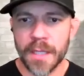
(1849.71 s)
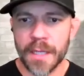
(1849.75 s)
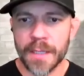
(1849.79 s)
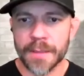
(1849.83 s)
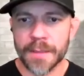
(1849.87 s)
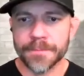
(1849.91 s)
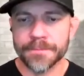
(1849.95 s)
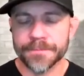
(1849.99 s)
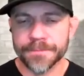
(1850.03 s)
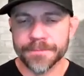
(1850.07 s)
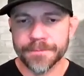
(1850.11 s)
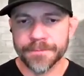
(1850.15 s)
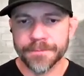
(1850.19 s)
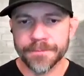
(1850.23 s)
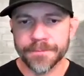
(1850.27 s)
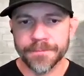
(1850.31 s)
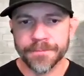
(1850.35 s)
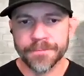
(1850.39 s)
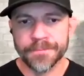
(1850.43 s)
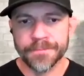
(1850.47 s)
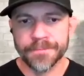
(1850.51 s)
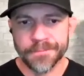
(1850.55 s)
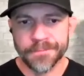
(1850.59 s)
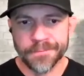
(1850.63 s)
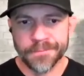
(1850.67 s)

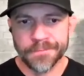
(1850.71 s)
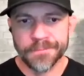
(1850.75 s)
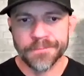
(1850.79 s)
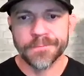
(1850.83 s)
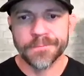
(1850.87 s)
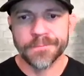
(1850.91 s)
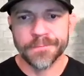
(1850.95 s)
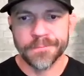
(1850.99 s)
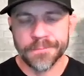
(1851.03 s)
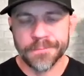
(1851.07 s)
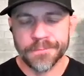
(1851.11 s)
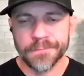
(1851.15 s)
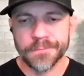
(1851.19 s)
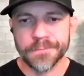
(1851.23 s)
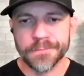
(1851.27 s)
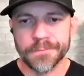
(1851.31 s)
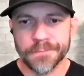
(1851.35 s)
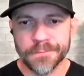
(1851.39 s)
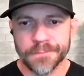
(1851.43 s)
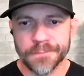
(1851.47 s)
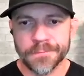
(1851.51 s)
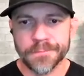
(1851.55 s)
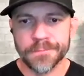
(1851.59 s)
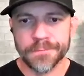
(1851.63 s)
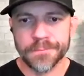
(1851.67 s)

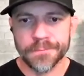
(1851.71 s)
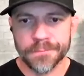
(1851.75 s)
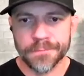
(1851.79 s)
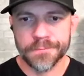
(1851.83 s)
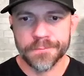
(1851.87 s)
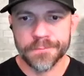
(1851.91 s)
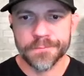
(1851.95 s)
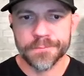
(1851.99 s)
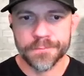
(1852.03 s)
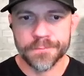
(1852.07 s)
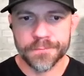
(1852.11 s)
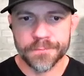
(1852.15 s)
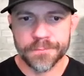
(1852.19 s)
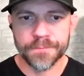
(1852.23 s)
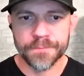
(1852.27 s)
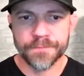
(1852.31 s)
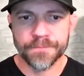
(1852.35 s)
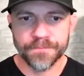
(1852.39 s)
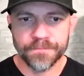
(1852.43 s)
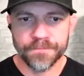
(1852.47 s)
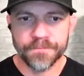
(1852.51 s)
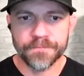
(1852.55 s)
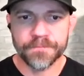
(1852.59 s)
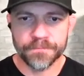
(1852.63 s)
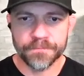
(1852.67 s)

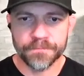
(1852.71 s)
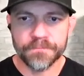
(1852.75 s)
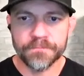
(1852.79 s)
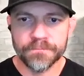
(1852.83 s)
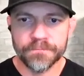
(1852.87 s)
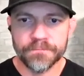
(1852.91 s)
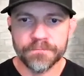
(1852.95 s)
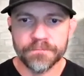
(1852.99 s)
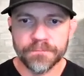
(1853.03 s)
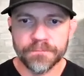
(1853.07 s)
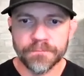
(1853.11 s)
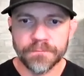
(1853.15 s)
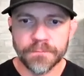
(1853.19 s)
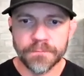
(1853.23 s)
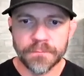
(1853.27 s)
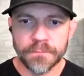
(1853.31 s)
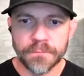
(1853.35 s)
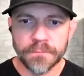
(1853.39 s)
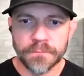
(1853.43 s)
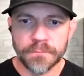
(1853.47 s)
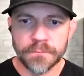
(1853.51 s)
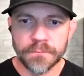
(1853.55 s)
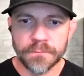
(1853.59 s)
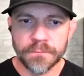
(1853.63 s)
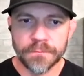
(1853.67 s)

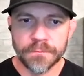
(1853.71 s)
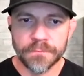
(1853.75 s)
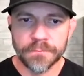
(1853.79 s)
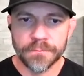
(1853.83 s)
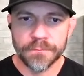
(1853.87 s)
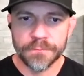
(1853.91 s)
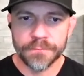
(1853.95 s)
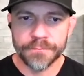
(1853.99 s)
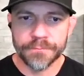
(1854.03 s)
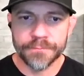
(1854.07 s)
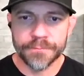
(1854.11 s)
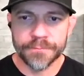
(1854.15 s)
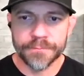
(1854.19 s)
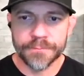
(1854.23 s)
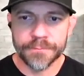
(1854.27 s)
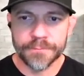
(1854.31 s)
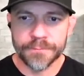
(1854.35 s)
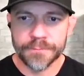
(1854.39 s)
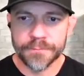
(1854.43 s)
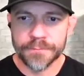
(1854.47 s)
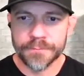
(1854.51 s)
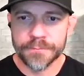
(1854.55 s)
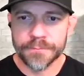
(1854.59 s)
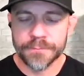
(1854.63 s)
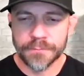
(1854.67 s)

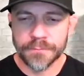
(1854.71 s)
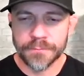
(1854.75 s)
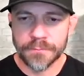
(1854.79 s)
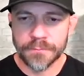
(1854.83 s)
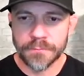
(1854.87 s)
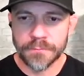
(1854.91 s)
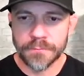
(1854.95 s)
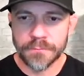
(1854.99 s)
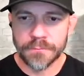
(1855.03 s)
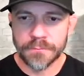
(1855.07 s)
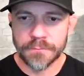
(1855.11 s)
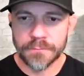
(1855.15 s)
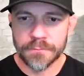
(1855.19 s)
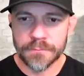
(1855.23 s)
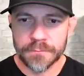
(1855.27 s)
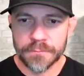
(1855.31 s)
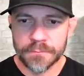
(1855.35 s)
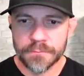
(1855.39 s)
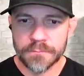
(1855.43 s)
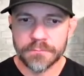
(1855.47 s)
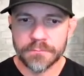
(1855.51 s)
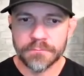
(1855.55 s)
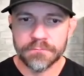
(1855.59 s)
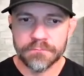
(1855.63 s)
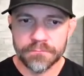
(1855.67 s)

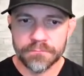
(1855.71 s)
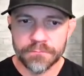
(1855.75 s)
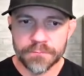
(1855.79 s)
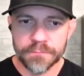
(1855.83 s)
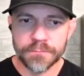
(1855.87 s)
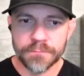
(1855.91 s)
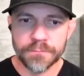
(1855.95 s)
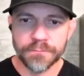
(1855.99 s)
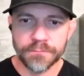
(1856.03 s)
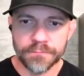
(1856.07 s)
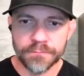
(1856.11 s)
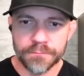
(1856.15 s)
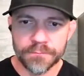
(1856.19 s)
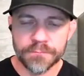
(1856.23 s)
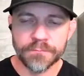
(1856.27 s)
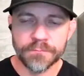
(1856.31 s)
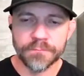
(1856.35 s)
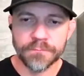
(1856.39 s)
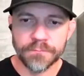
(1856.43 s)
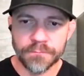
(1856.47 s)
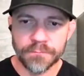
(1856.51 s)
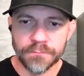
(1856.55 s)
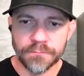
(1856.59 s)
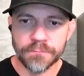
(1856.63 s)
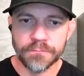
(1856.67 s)

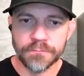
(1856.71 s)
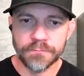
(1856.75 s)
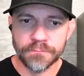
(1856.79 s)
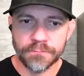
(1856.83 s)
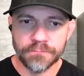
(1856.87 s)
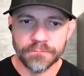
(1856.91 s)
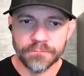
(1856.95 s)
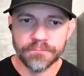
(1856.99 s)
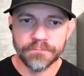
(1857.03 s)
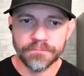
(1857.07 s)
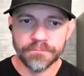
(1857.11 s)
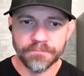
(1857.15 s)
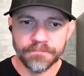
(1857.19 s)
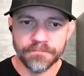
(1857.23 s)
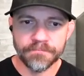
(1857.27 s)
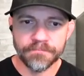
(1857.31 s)
(silent)